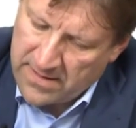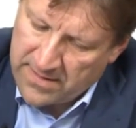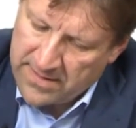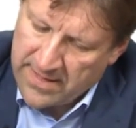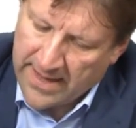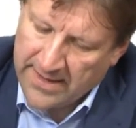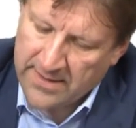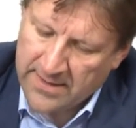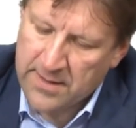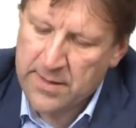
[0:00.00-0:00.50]

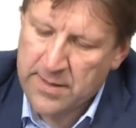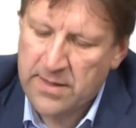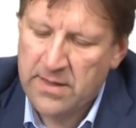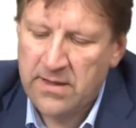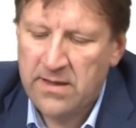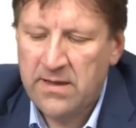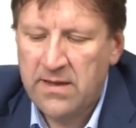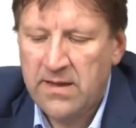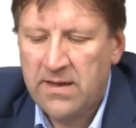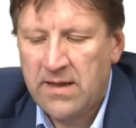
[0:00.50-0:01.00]

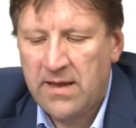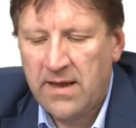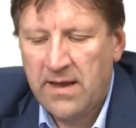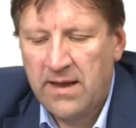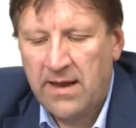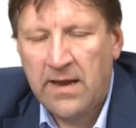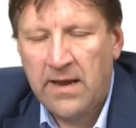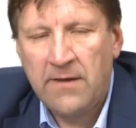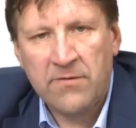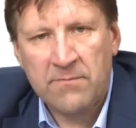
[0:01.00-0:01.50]
sends
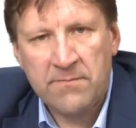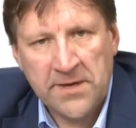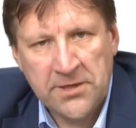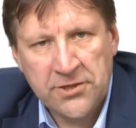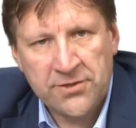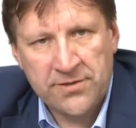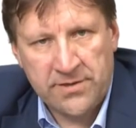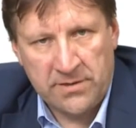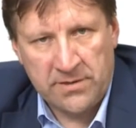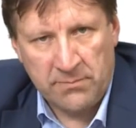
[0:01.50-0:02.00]

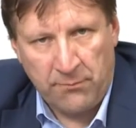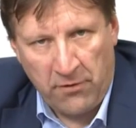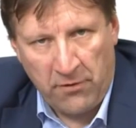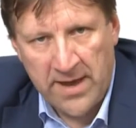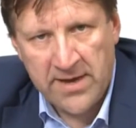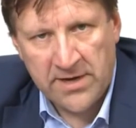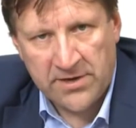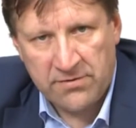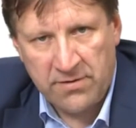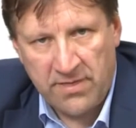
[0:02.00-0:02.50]
information in
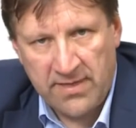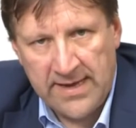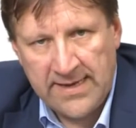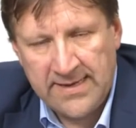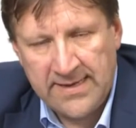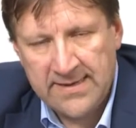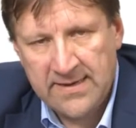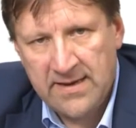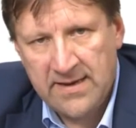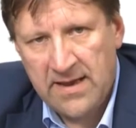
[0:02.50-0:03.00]
prior to
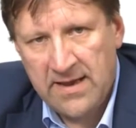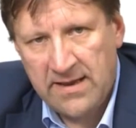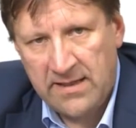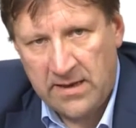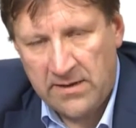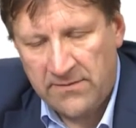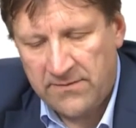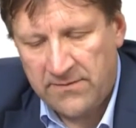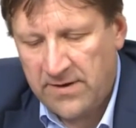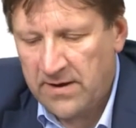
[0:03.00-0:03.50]
that
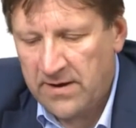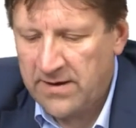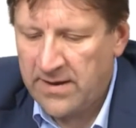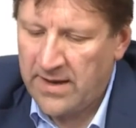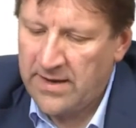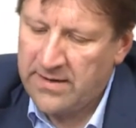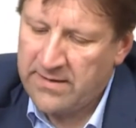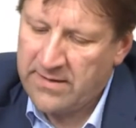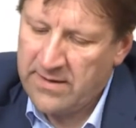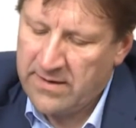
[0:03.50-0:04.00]
the,
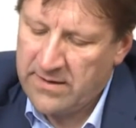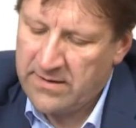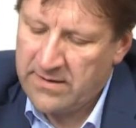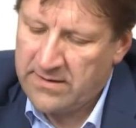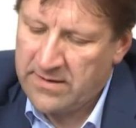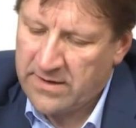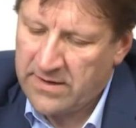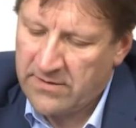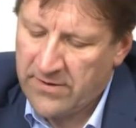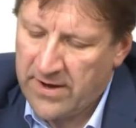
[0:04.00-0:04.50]
the,
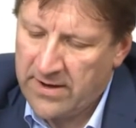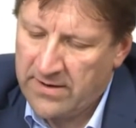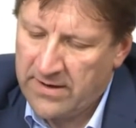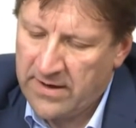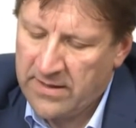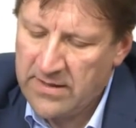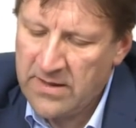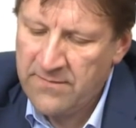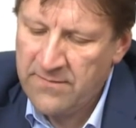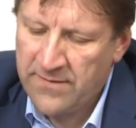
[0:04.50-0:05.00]
the, the
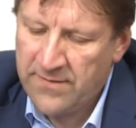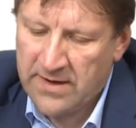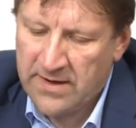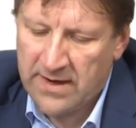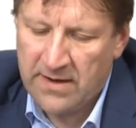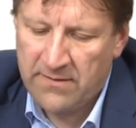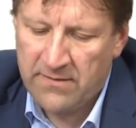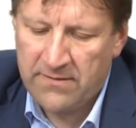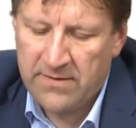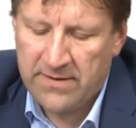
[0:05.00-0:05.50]

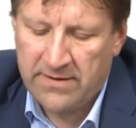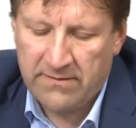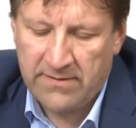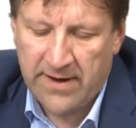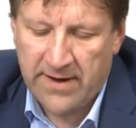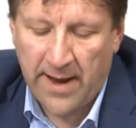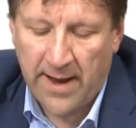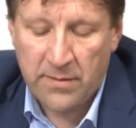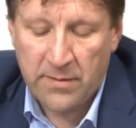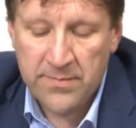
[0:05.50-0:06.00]
receiver
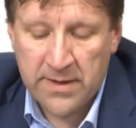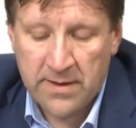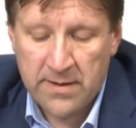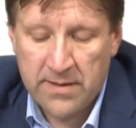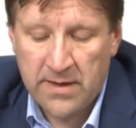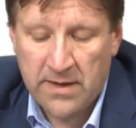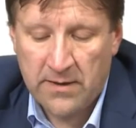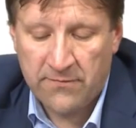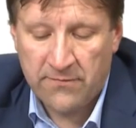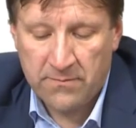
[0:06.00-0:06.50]

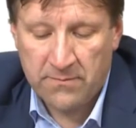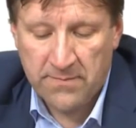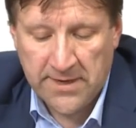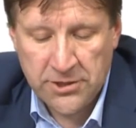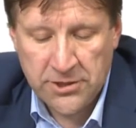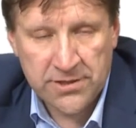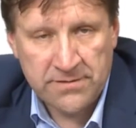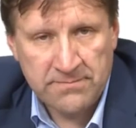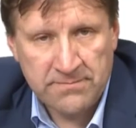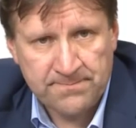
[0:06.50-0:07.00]
transmits
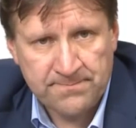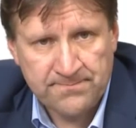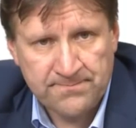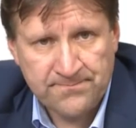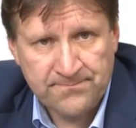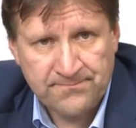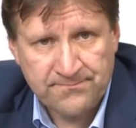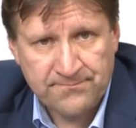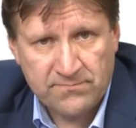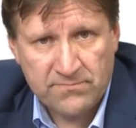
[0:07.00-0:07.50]
information
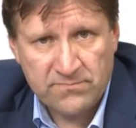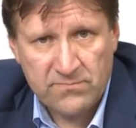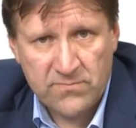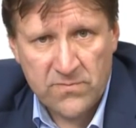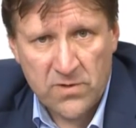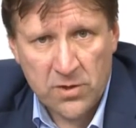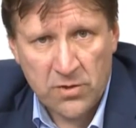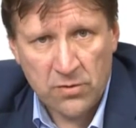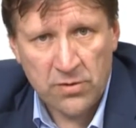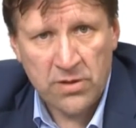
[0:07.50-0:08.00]

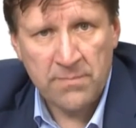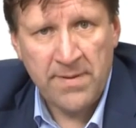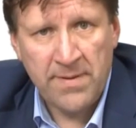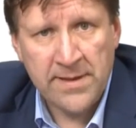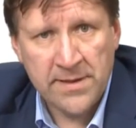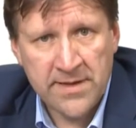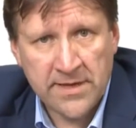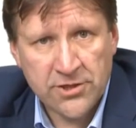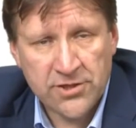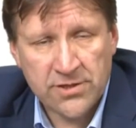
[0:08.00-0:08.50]
to the
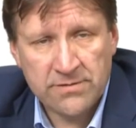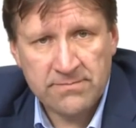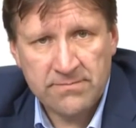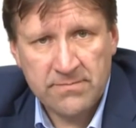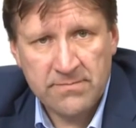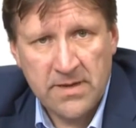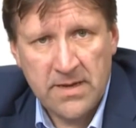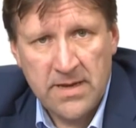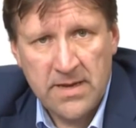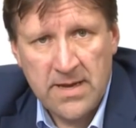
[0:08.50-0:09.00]
base station,
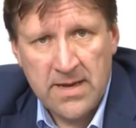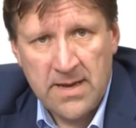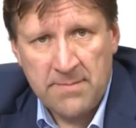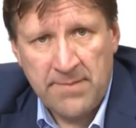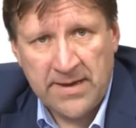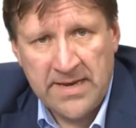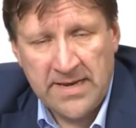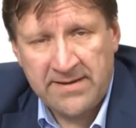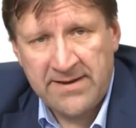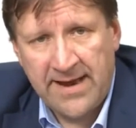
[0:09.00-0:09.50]

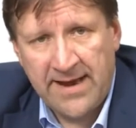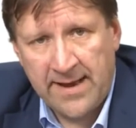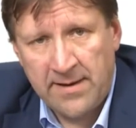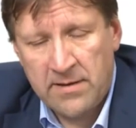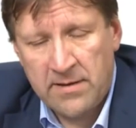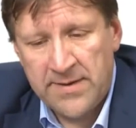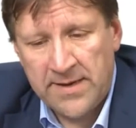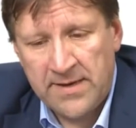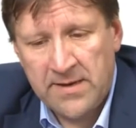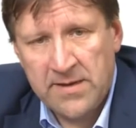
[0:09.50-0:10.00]
but it
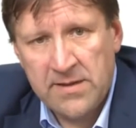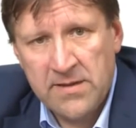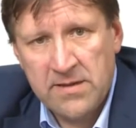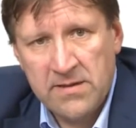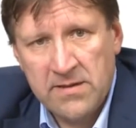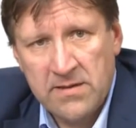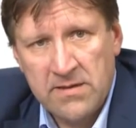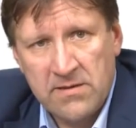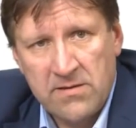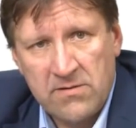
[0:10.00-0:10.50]
transmits
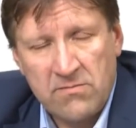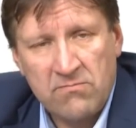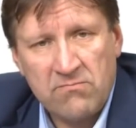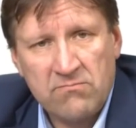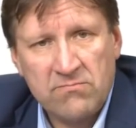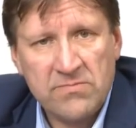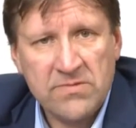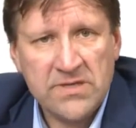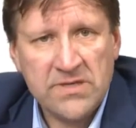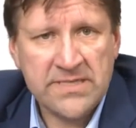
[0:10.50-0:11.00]

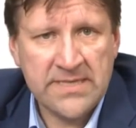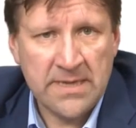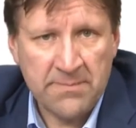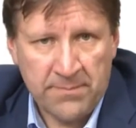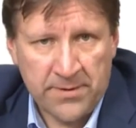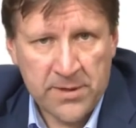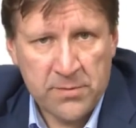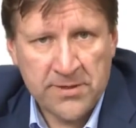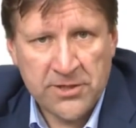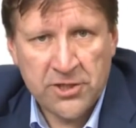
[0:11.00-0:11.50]

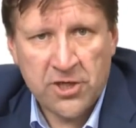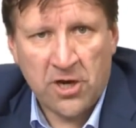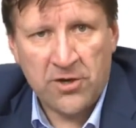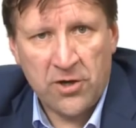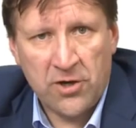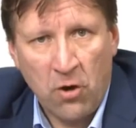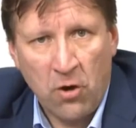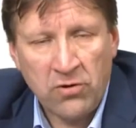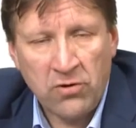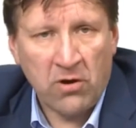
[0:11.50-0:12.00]
symbols which
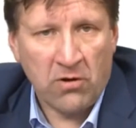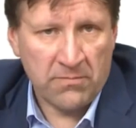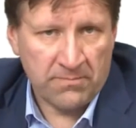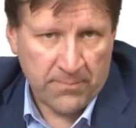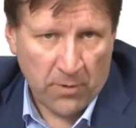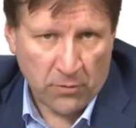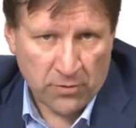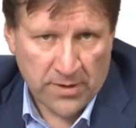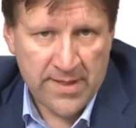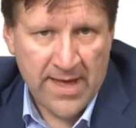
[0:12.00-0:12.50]
are known
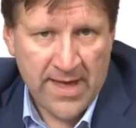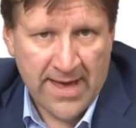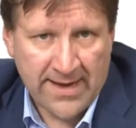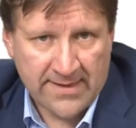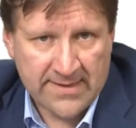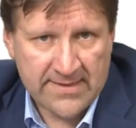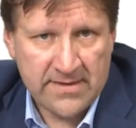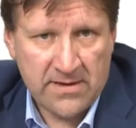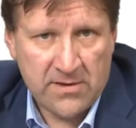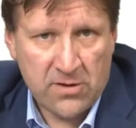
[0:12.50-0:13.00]
on both
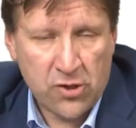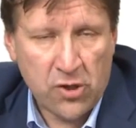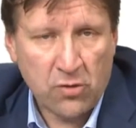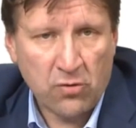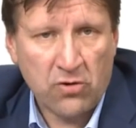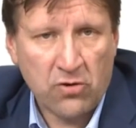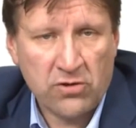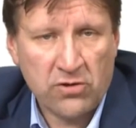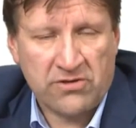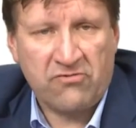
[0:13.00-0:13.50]
sides,
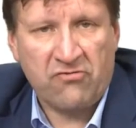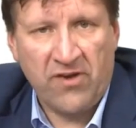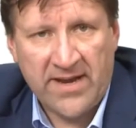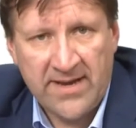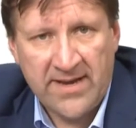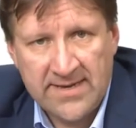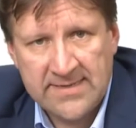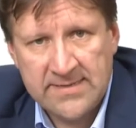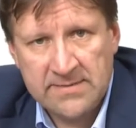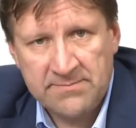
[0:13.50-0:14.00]
so-called
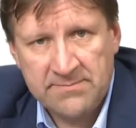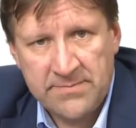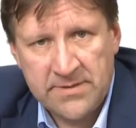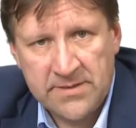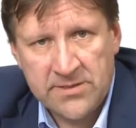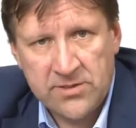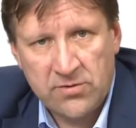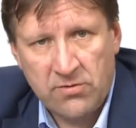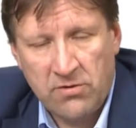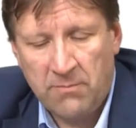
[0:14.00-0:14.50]
training
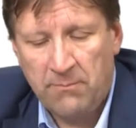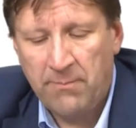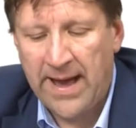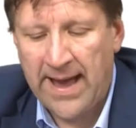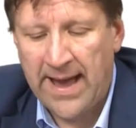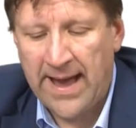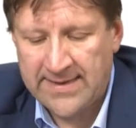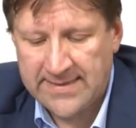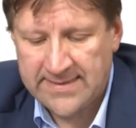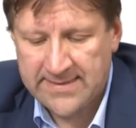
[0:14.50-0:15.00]
symbols or
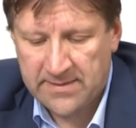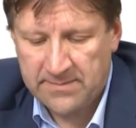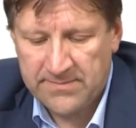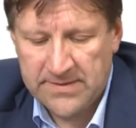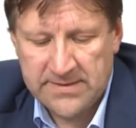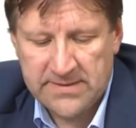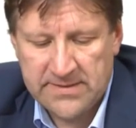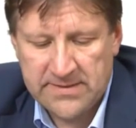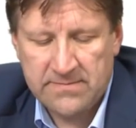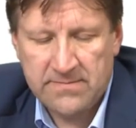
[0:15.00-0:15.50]
pilot
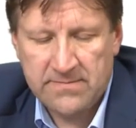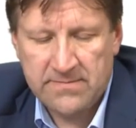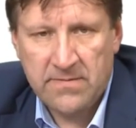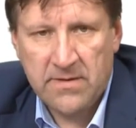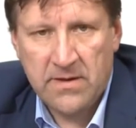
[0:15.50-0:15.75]
symbols.